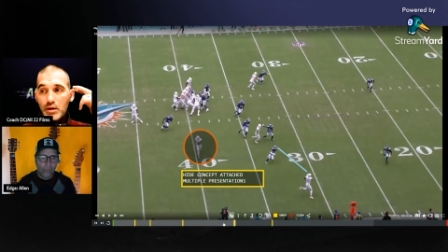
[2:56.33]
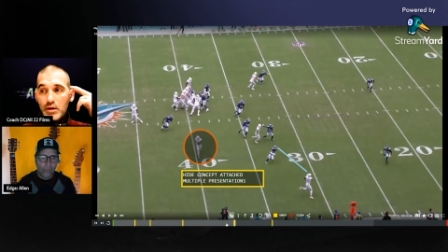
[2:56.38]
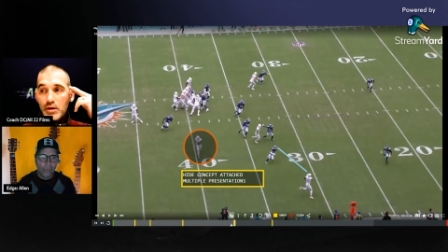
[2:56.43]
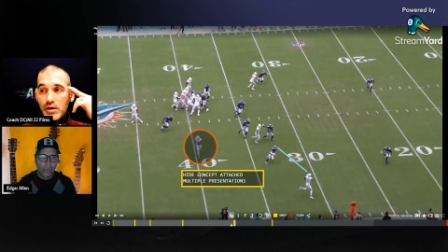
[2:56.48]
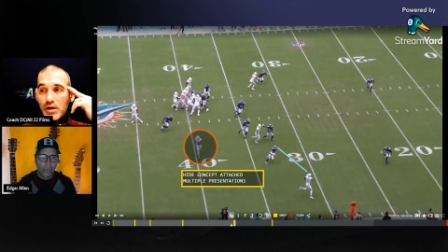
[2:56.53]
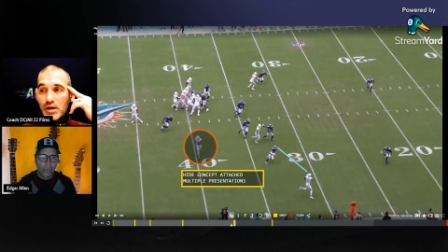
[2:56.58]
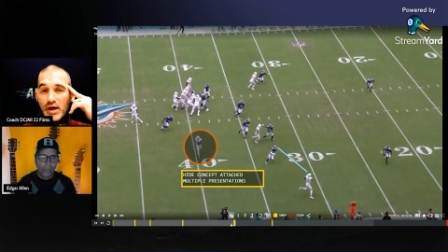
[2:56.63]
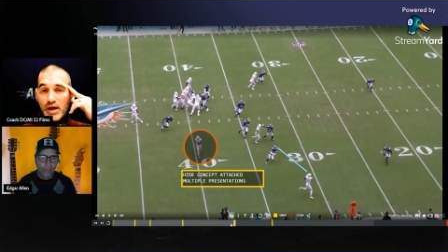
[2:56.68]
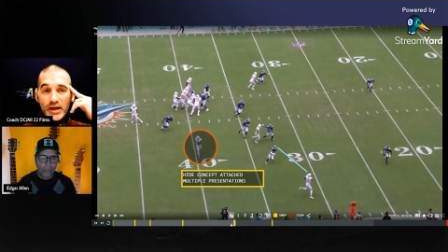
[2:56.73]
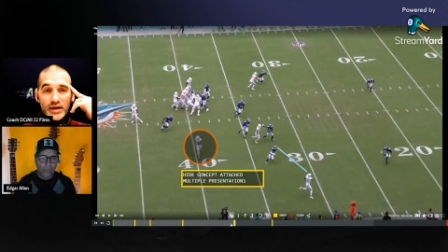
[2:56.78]

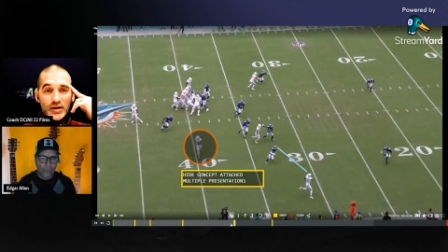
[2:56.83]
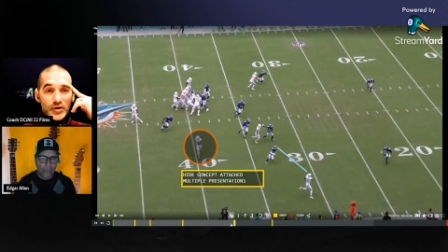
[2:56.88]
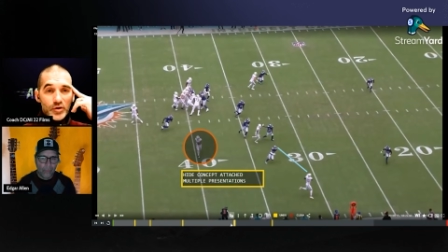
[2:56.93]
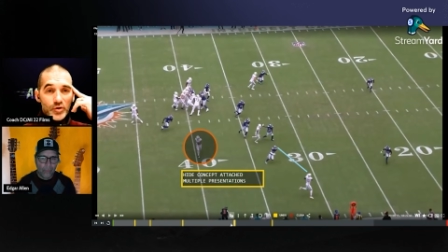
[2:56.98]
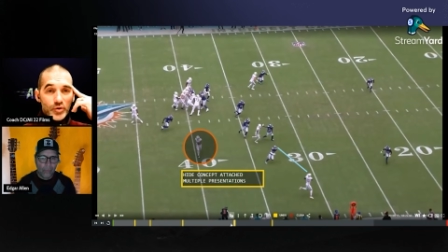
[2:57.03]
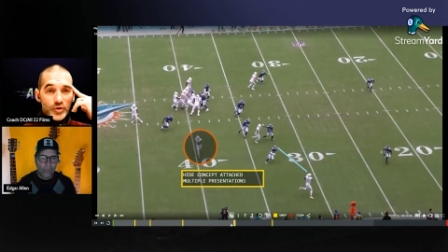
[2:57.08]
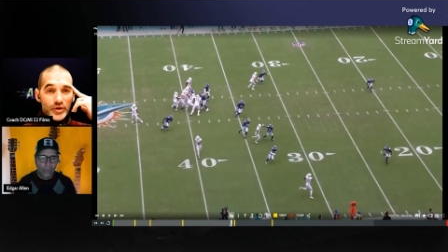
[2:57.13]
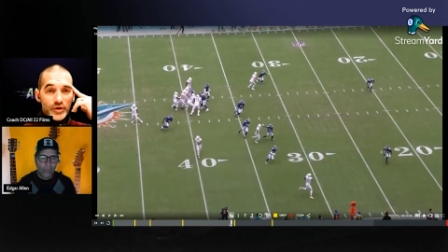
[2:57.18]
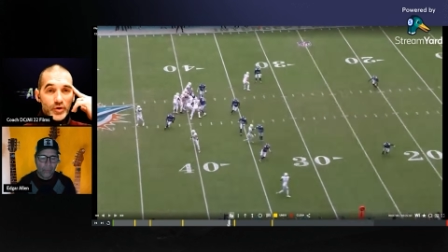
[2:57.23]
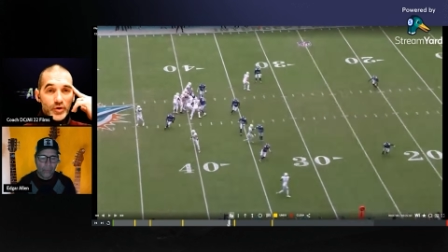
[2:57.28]
It got a
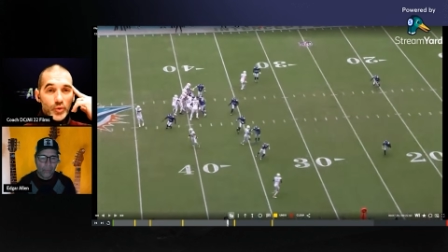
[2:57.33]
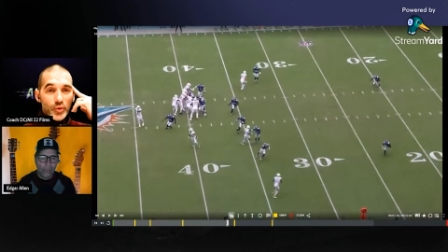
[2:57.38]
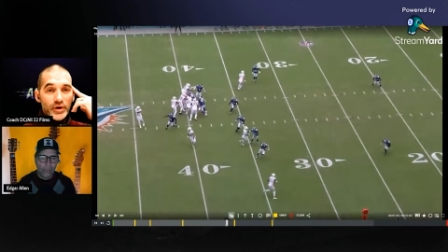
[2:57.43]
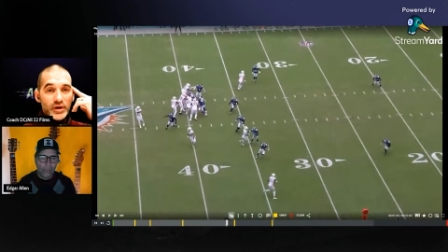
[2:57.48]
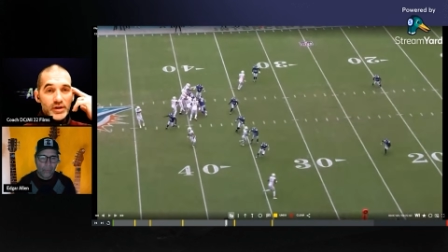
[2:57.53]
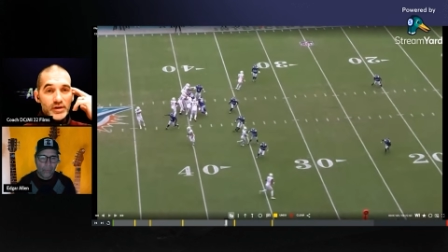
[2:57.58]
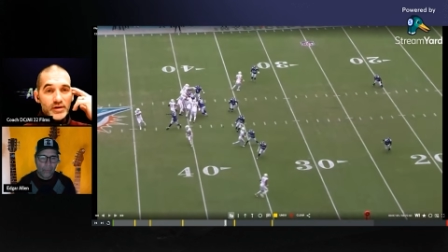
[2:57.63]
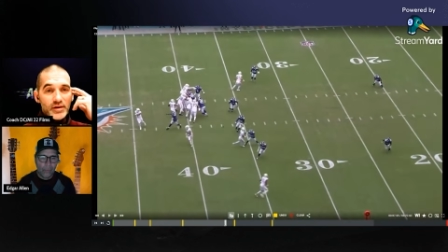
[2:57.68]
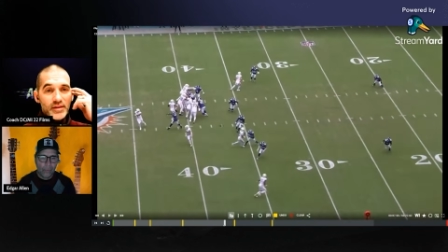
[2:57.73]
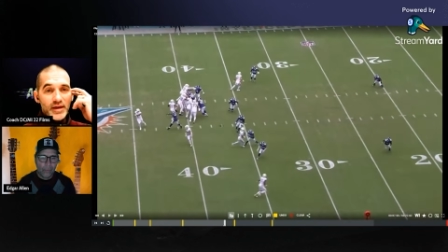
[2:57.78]
little
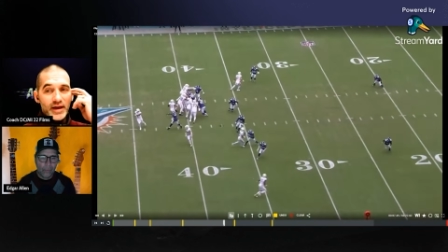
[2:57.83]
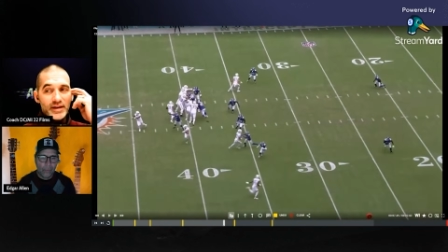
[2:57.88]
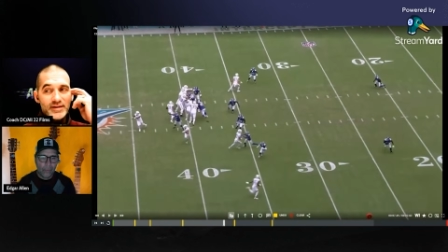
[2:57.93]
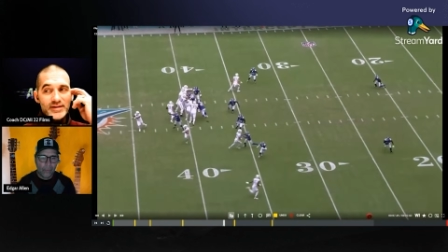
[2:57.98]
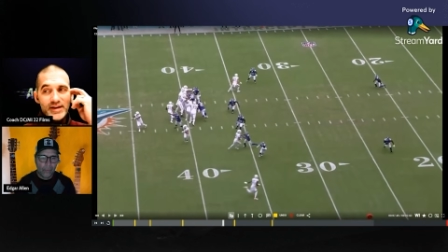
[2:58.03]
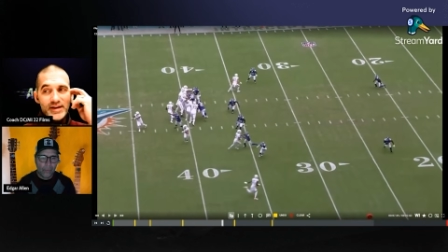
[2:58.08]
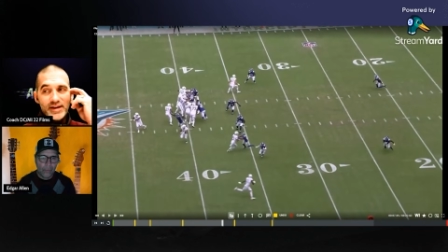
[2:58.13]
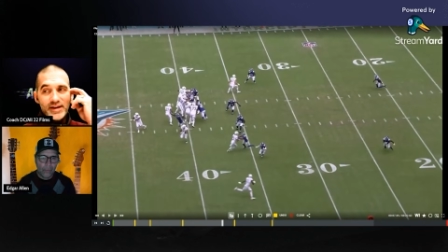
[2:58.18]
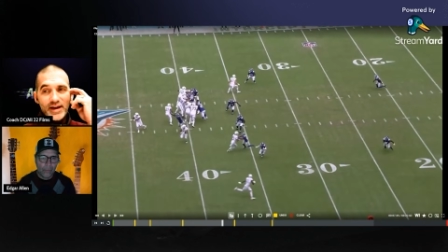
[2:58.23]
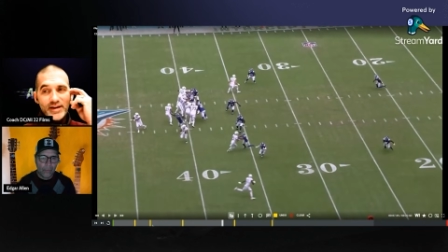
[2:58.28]
annoying that
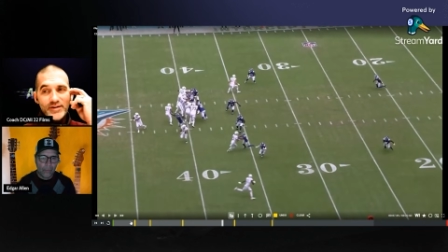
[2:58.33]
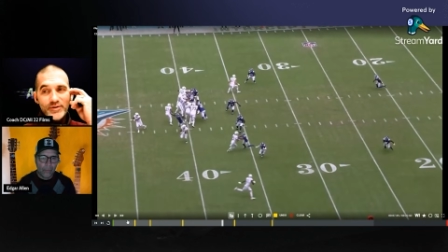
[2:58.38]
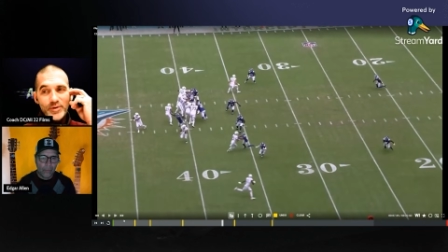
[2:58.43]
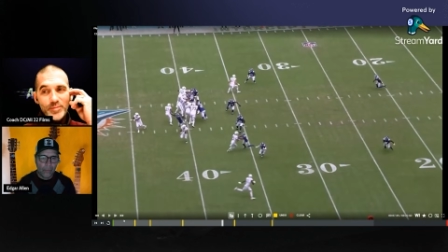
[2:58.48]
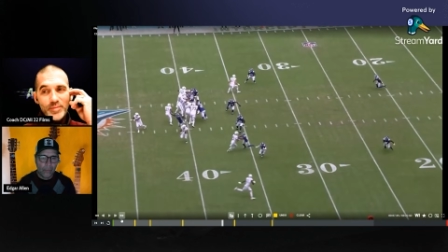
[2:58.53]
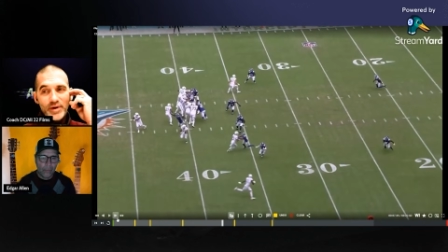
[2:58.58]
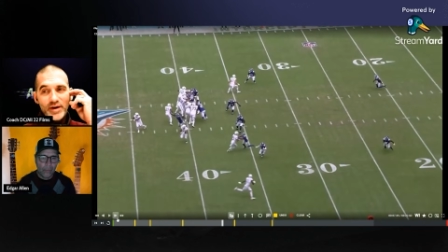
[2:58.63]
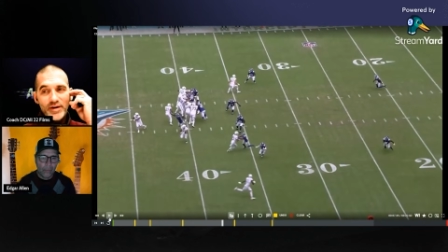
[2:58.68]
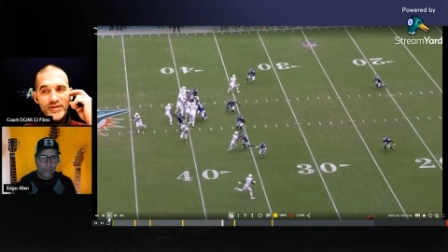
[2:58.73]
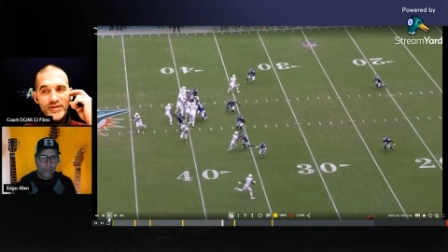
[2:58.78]
day. I don't know
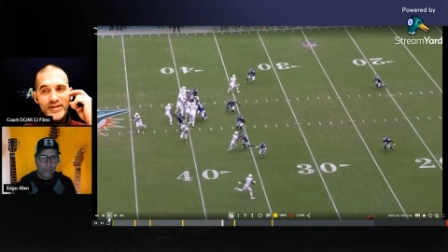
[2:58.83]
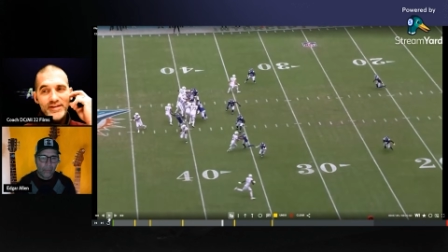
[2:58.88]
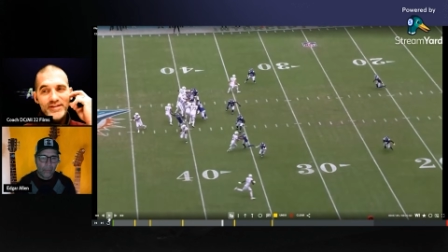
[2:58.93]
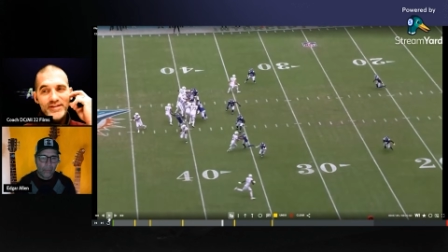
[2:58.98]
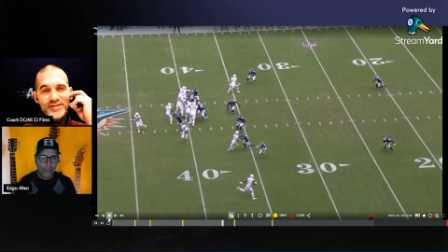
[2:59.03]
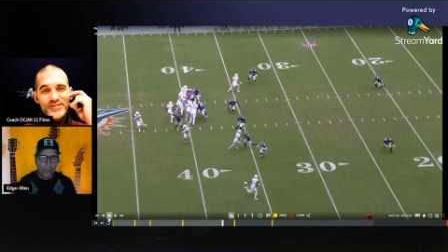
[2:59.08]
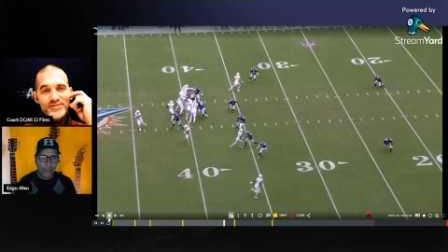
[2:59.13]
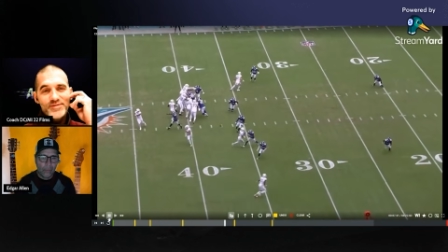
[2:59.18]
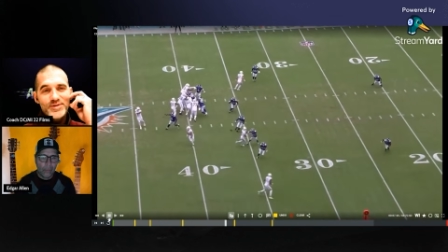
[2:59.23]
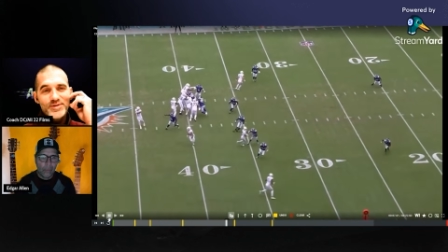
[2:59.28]
about
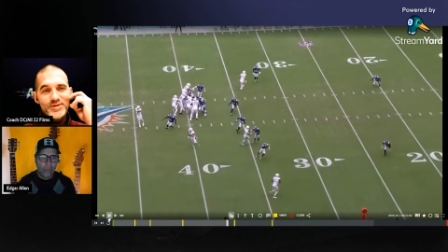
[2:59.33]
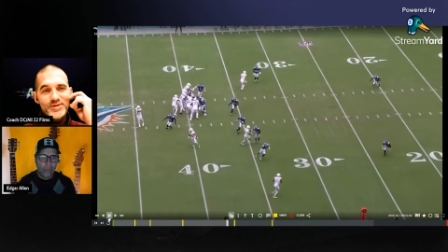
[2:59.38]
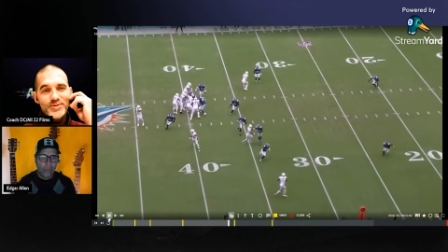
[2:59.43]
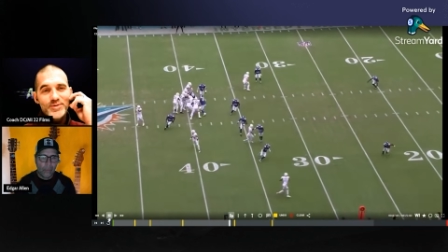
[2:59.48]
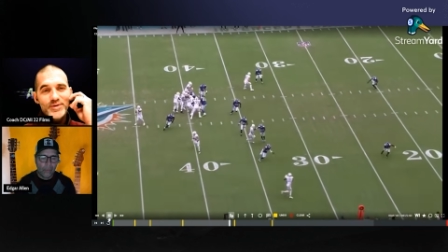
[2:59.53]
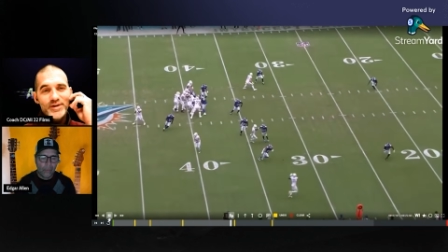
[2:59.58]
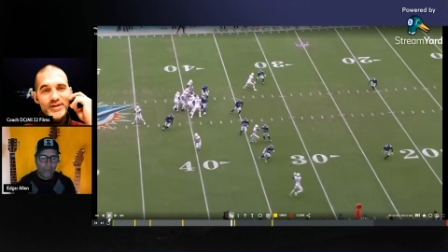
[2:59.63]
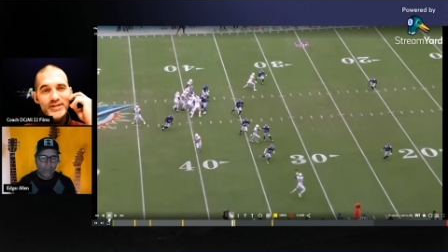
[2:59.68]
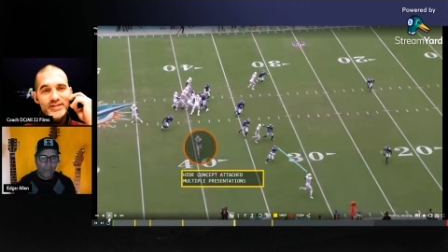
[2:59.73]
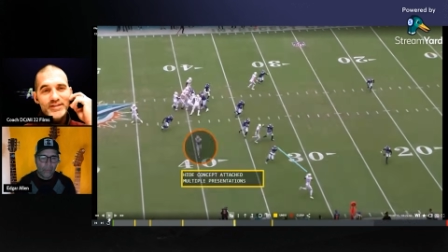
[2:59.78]
for you, like to